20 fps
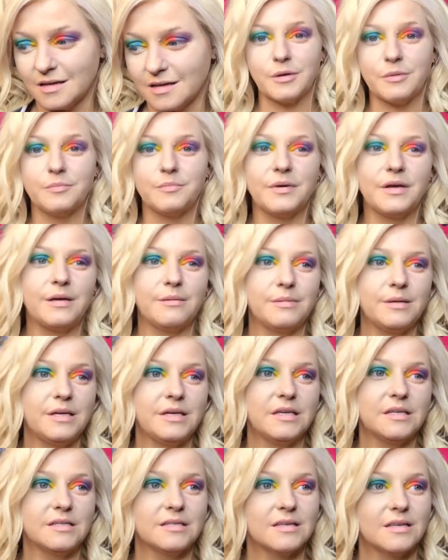My
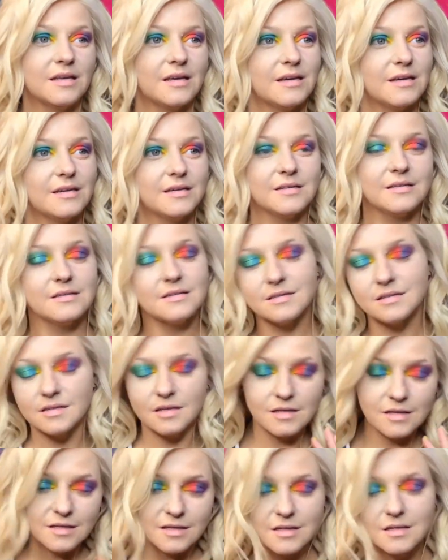baby's like
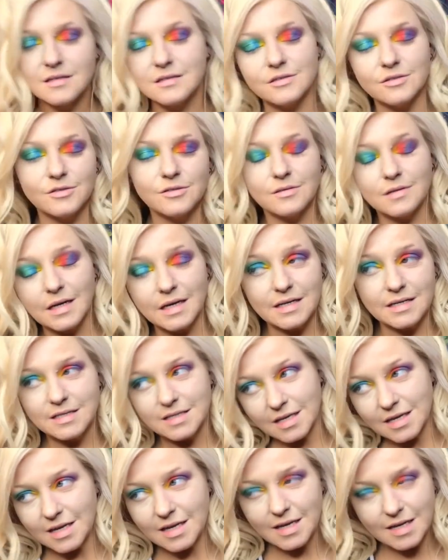
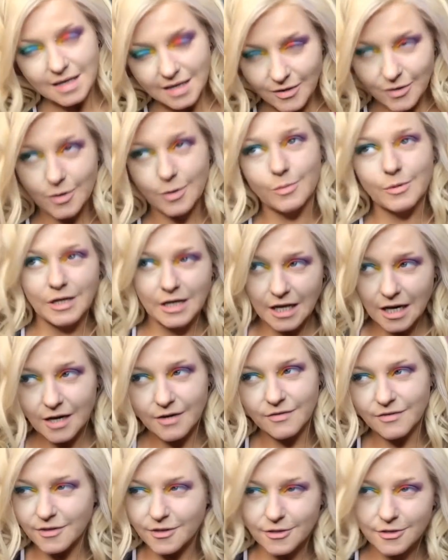crazy or
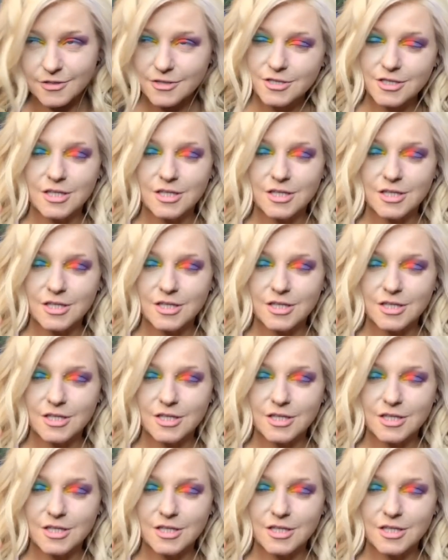whatever.